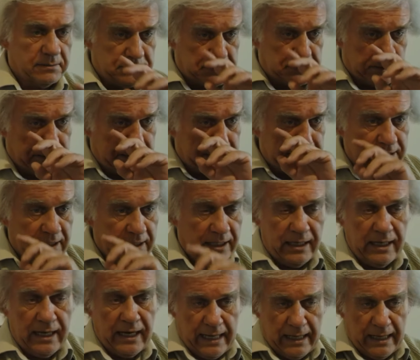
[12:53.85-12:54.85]
Show us
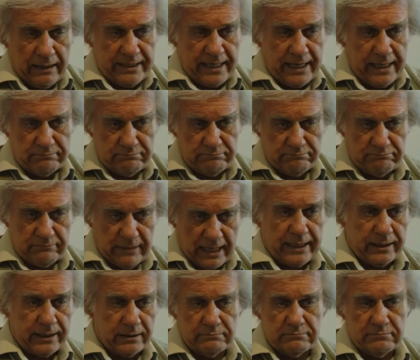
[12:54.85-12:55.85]
how that
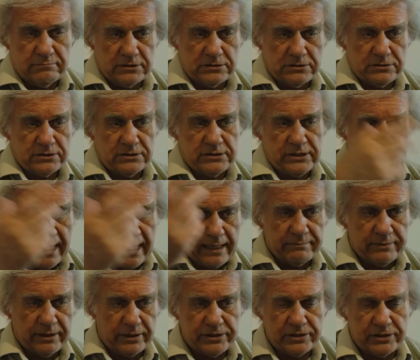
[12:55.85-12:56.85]
atom, which is the atom
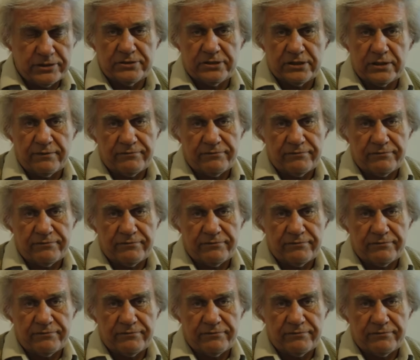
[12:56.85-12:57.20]
they're using,